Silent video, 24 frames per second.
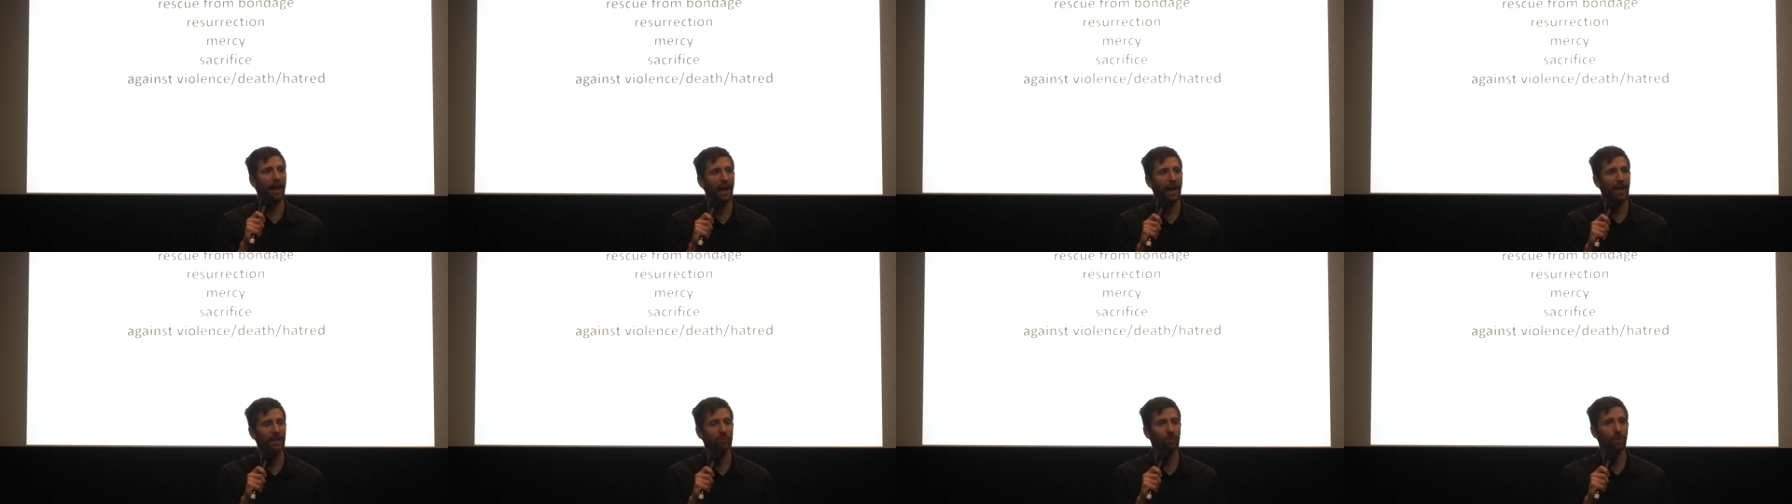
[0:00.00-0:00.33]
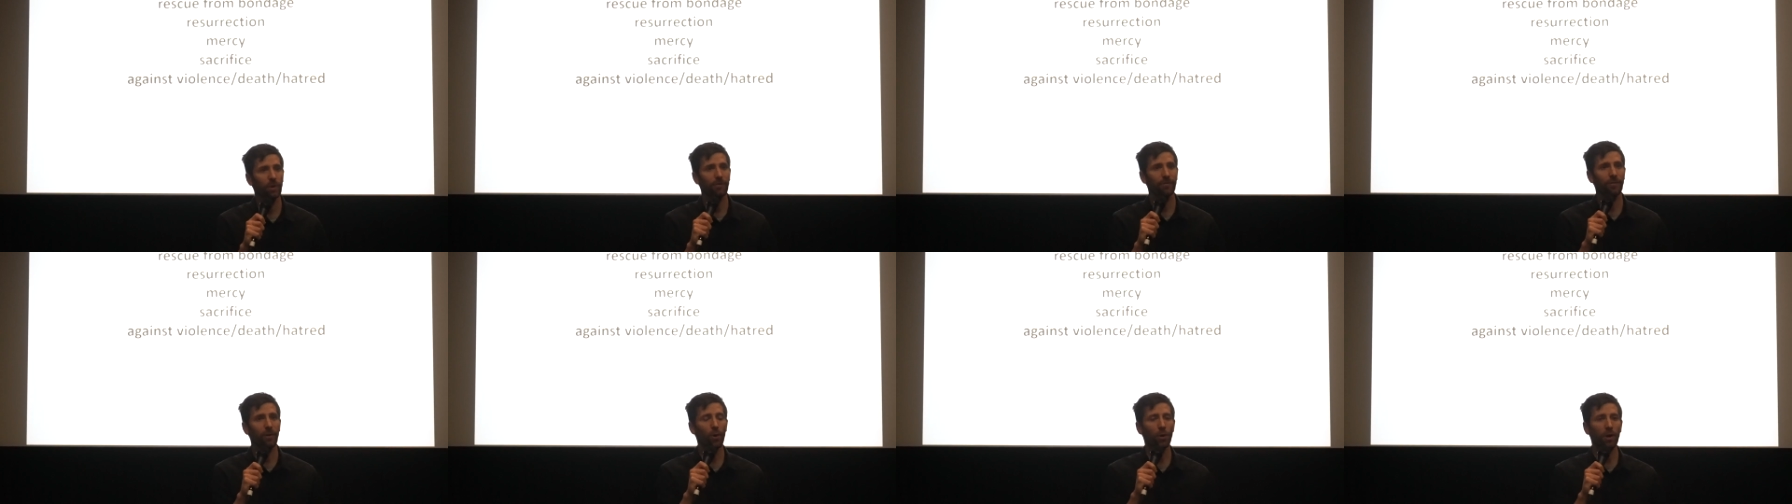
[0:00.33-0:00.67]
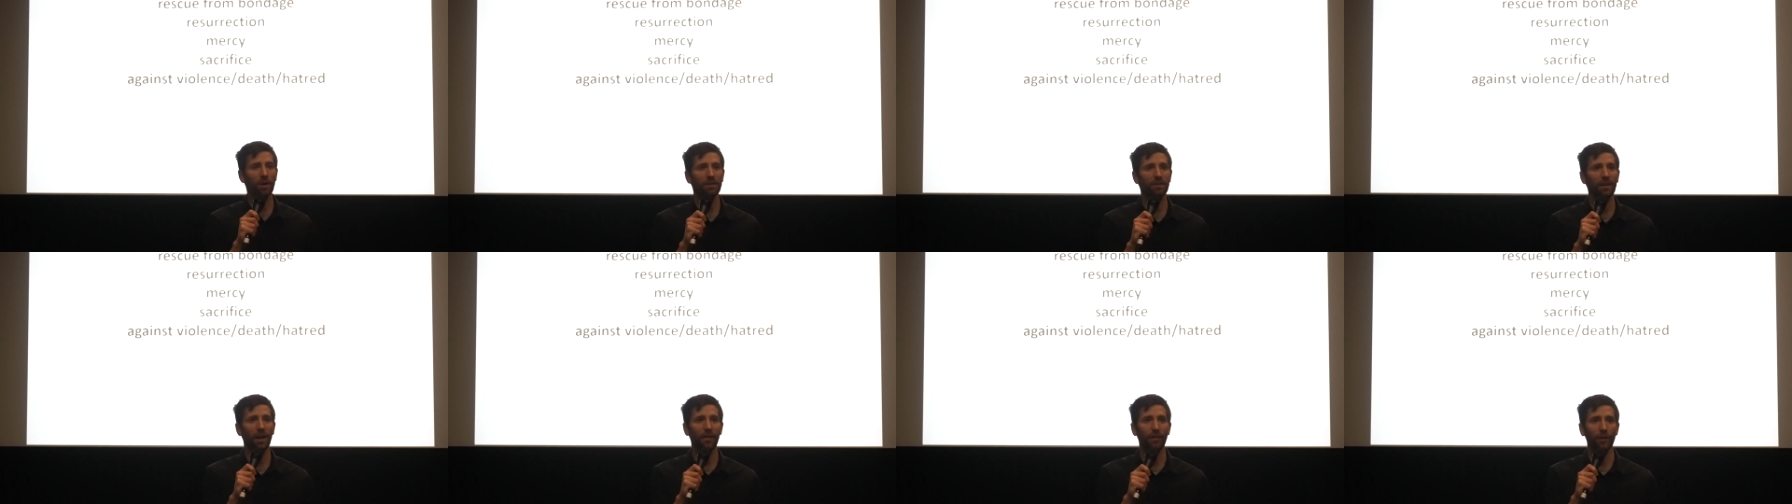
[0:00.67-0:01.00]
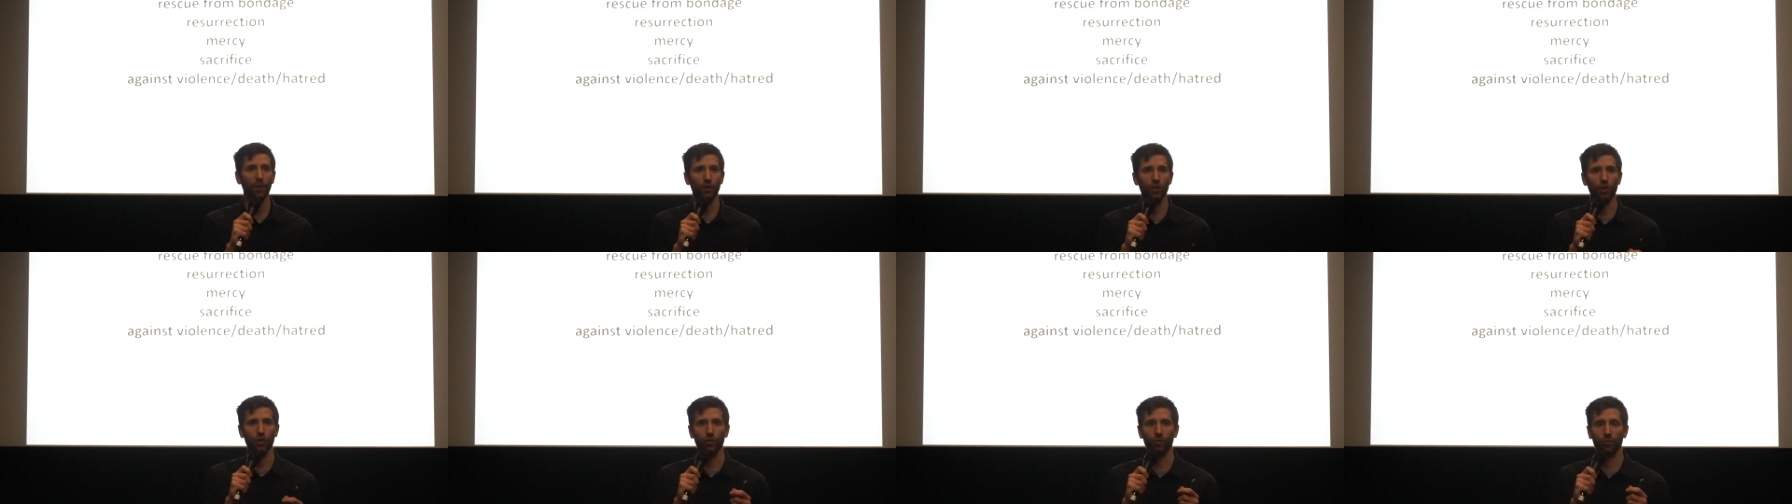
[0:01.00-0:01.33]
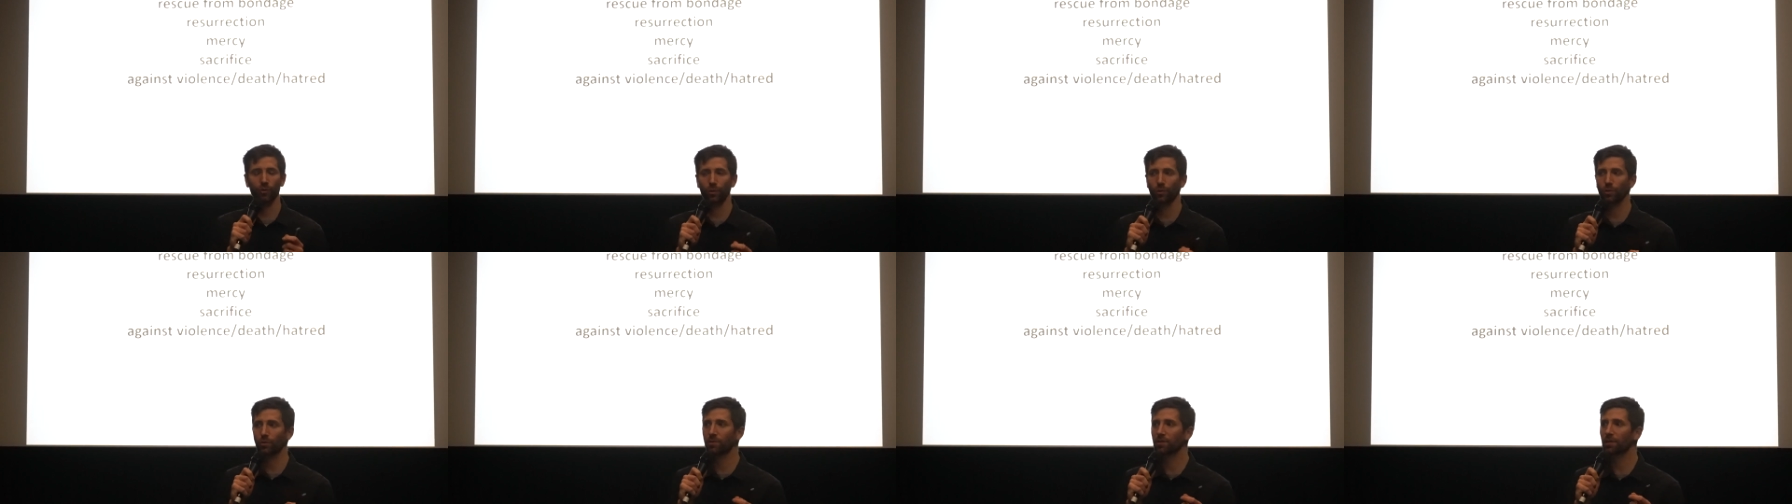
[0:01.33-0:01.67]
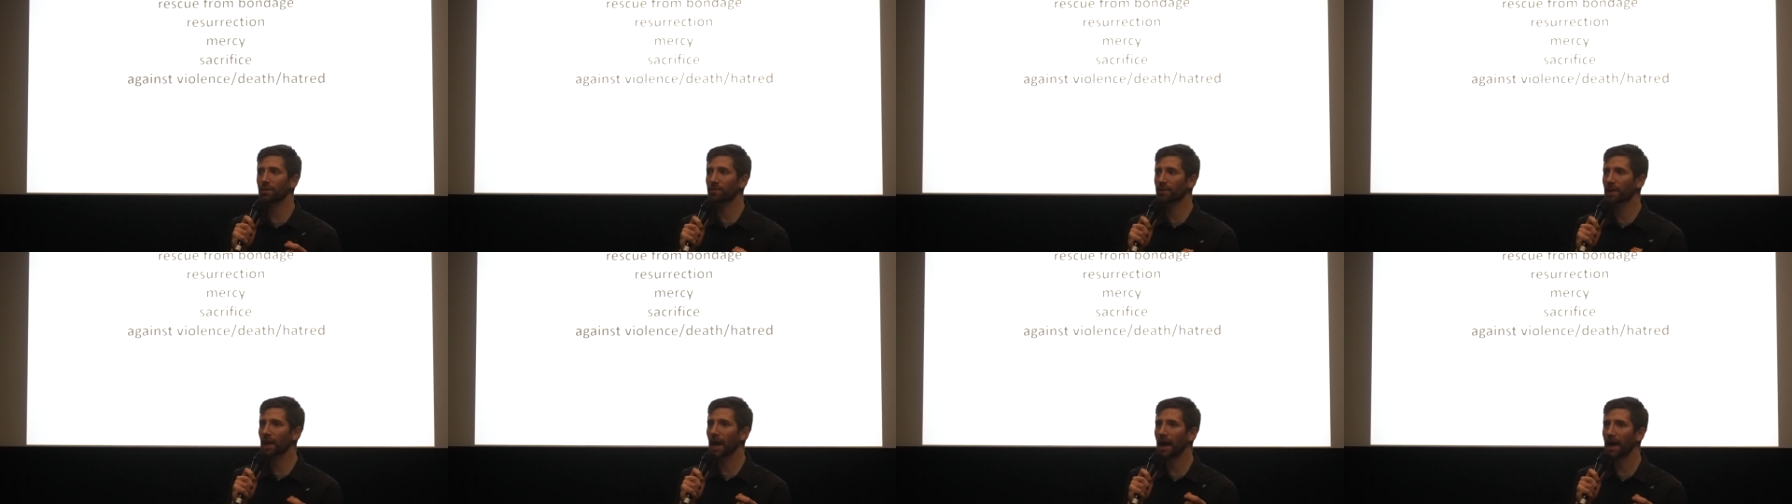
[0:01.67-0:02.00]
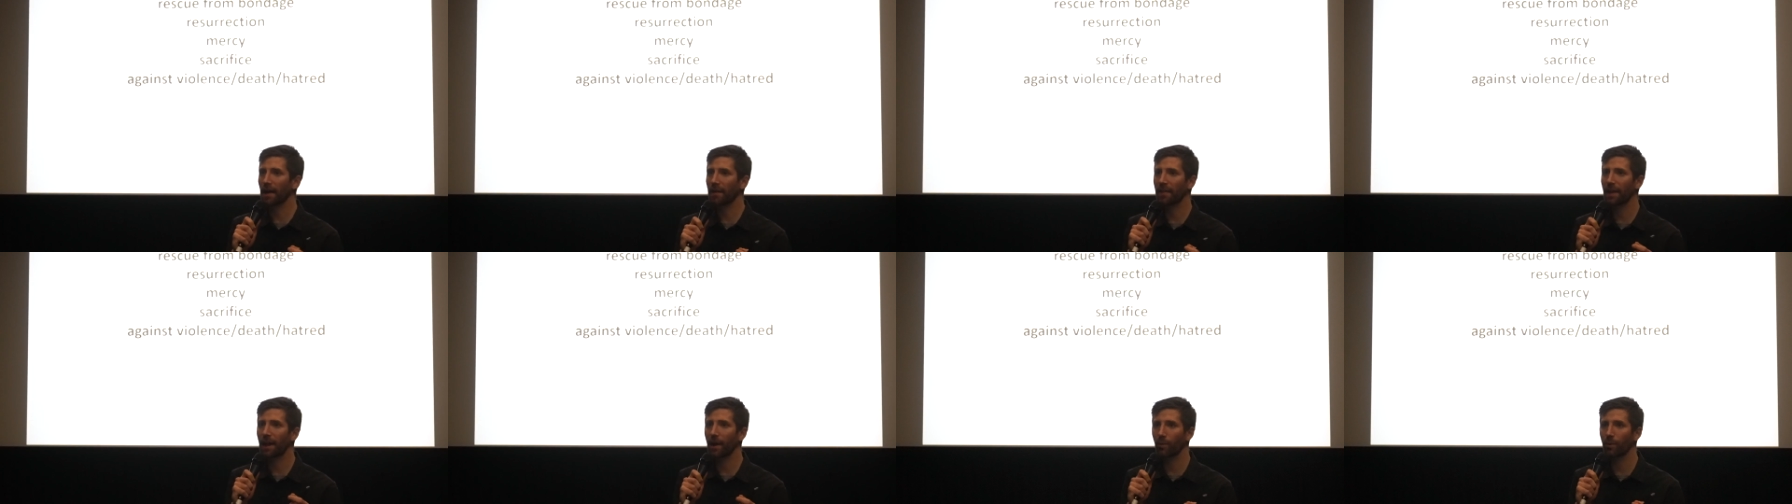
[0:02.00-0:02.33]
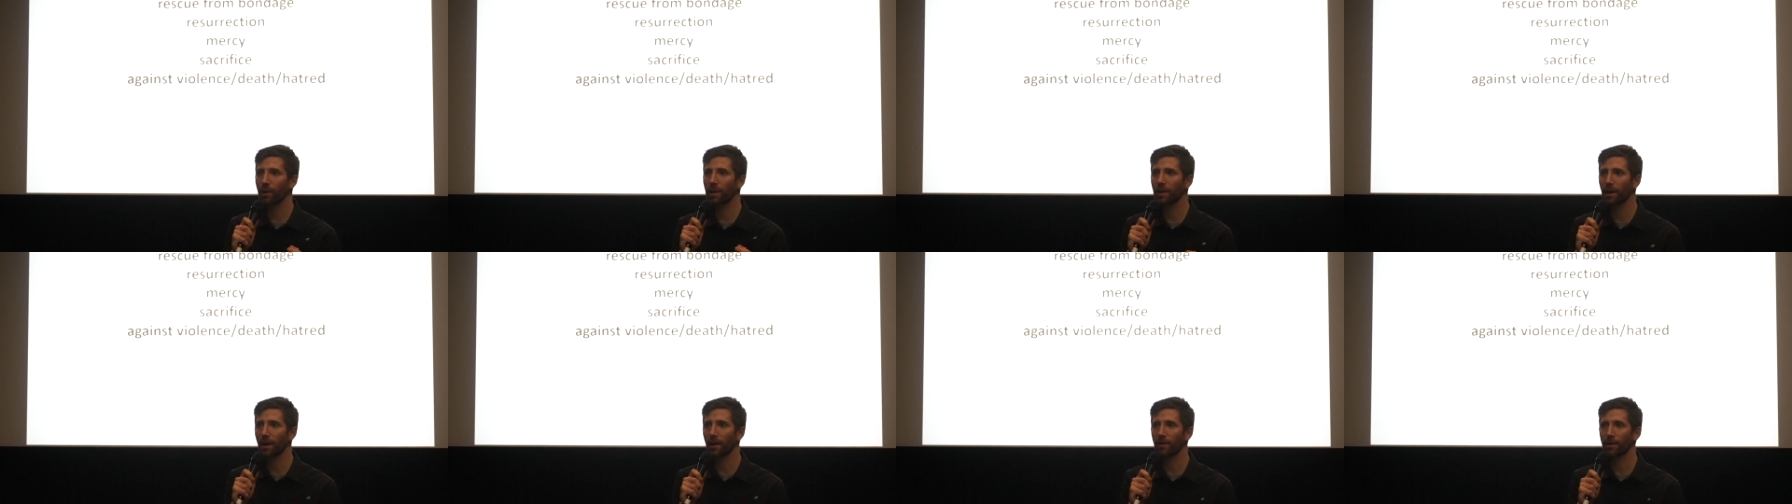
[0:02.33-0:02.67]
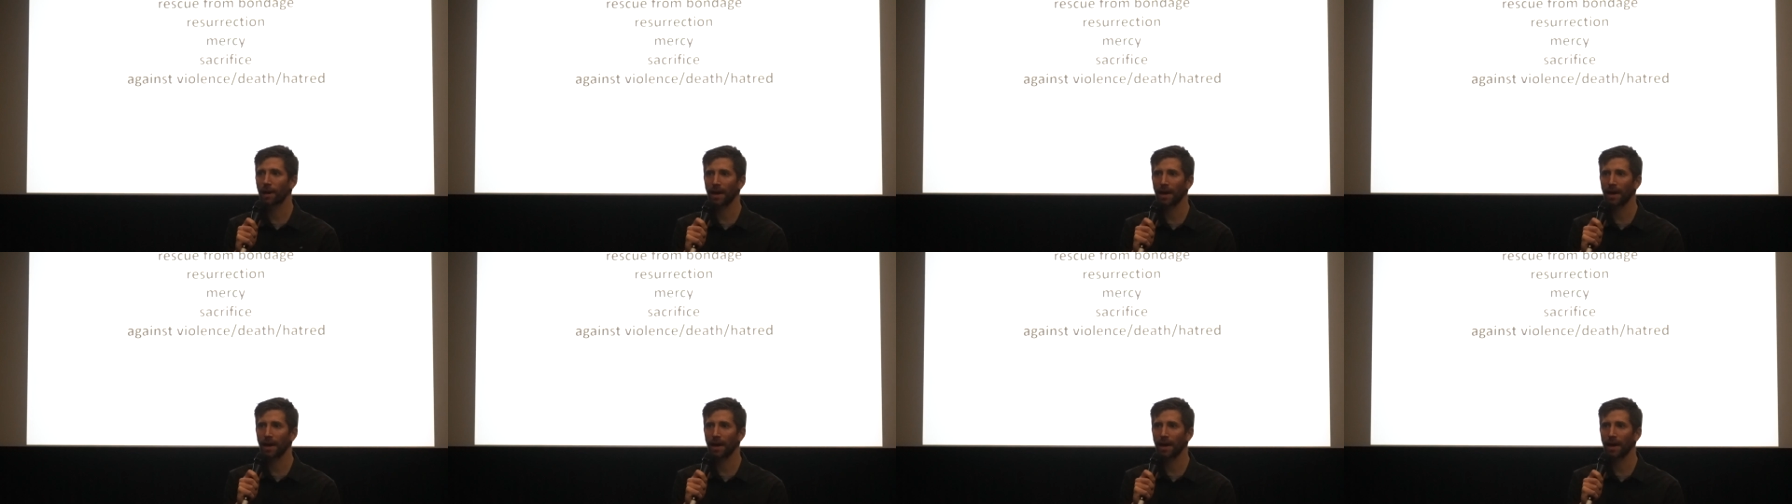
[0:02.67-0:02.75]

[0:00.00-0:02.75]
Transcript: As we focus on the truths of God that we know,